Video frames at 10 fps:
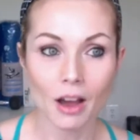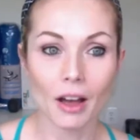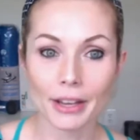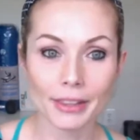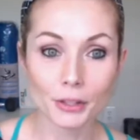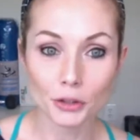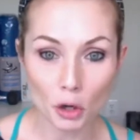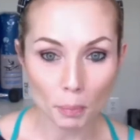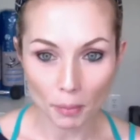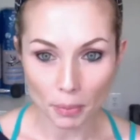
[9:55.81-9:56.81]
in the
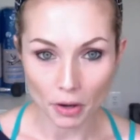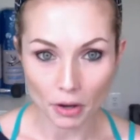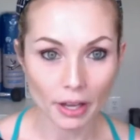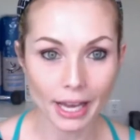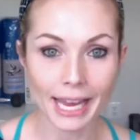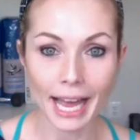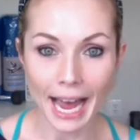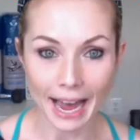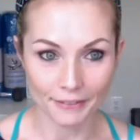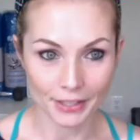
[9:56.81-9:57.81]
Super Bowl at
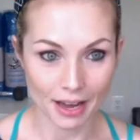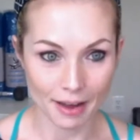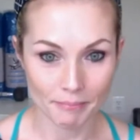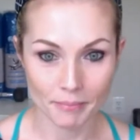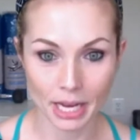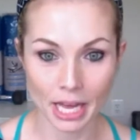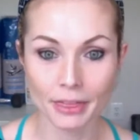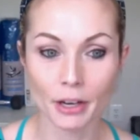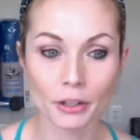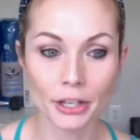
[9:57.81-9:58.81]
halftime in
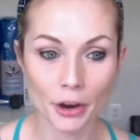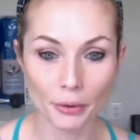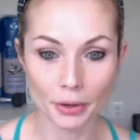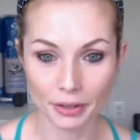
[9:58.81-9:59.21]
their Coke.